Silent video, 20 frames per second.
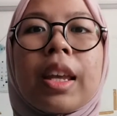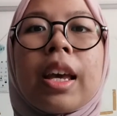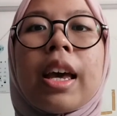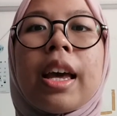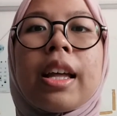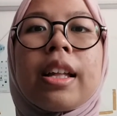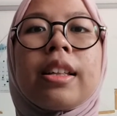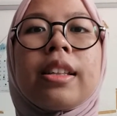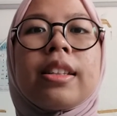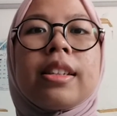
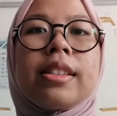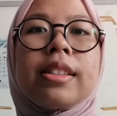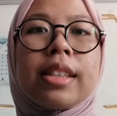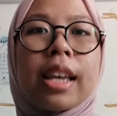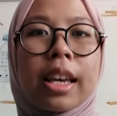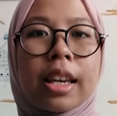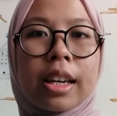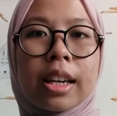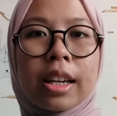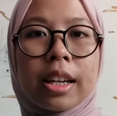And the
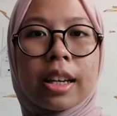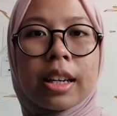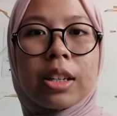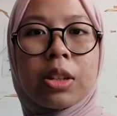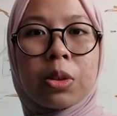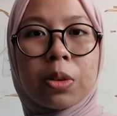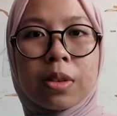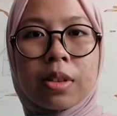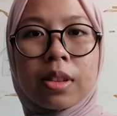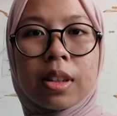second
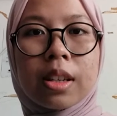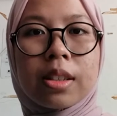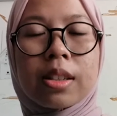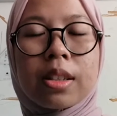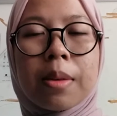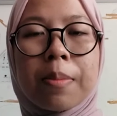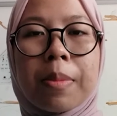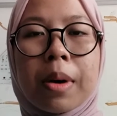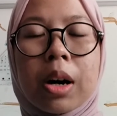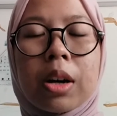news is
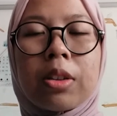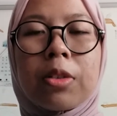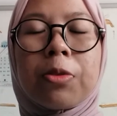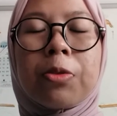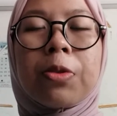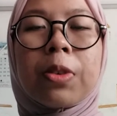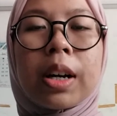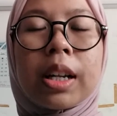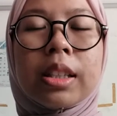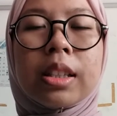about
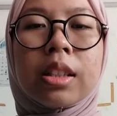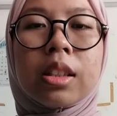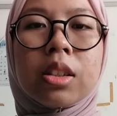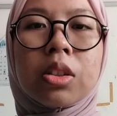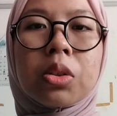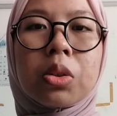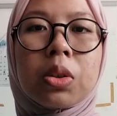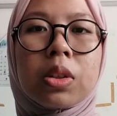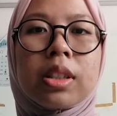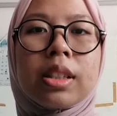French
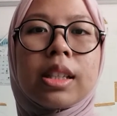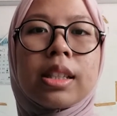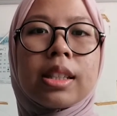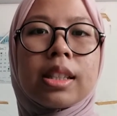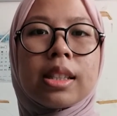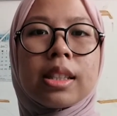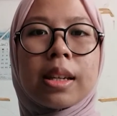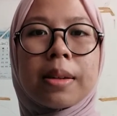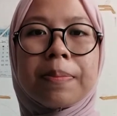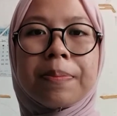school
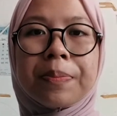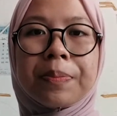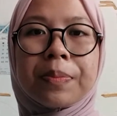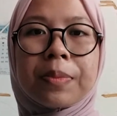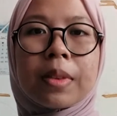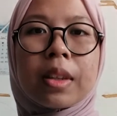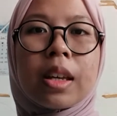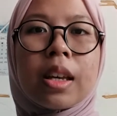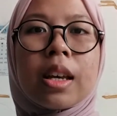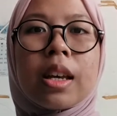system
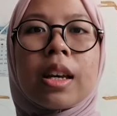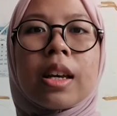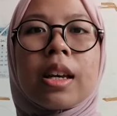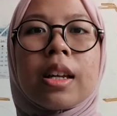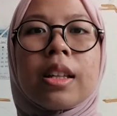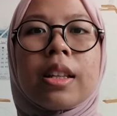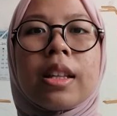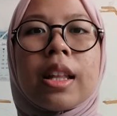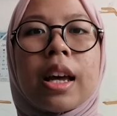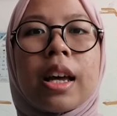
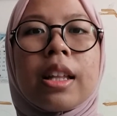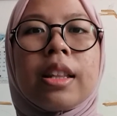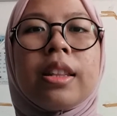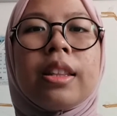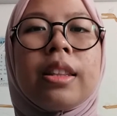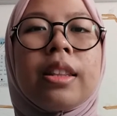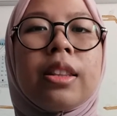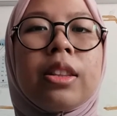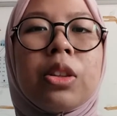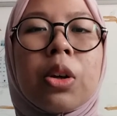that
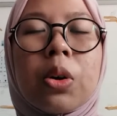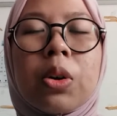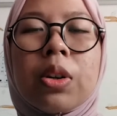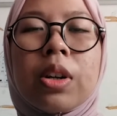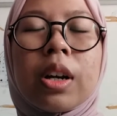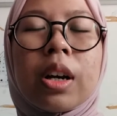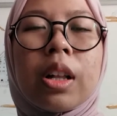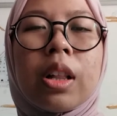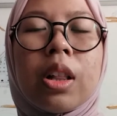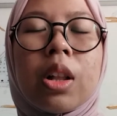don't
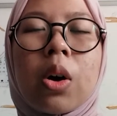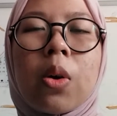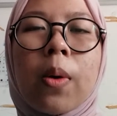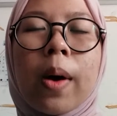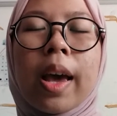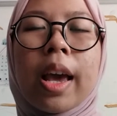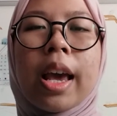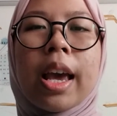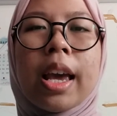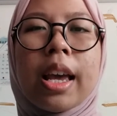allow
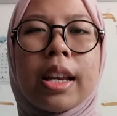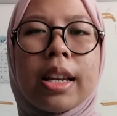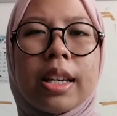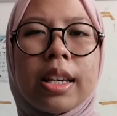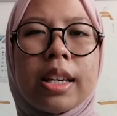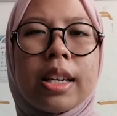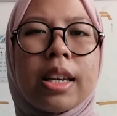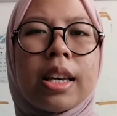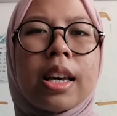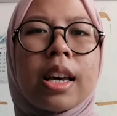
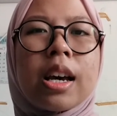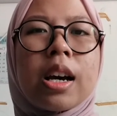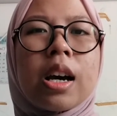any